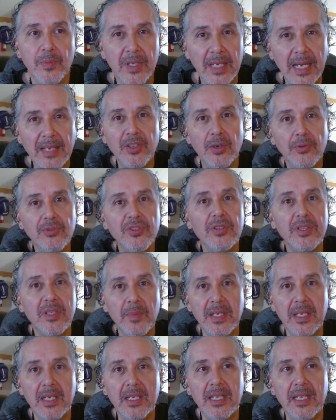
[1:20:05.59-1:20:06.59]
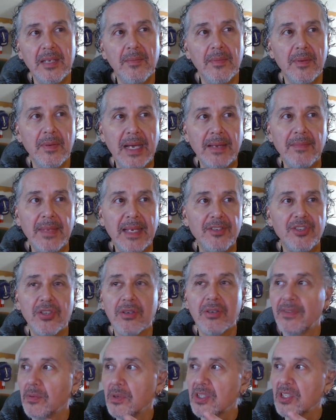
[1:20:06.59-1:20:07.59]
I told you at the beginning, I'm not
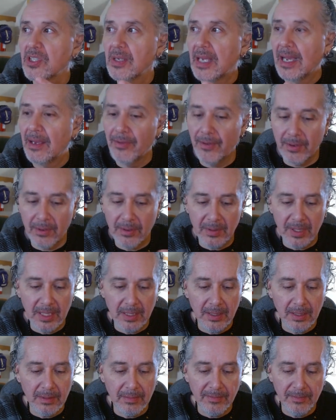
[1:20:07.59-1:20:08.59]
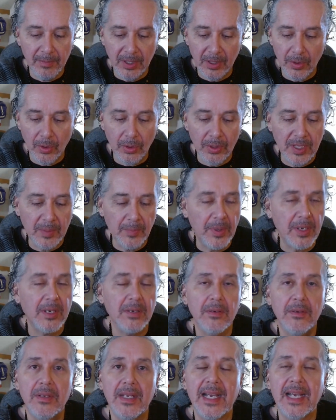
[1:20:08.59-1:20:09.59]
sure if it was either in the recorded
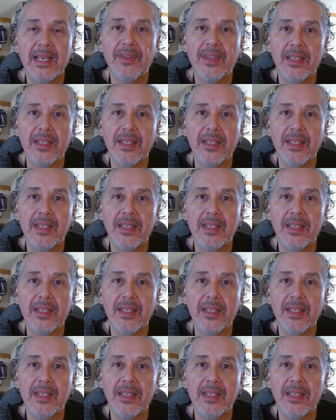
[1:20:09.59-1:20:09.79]
part or not,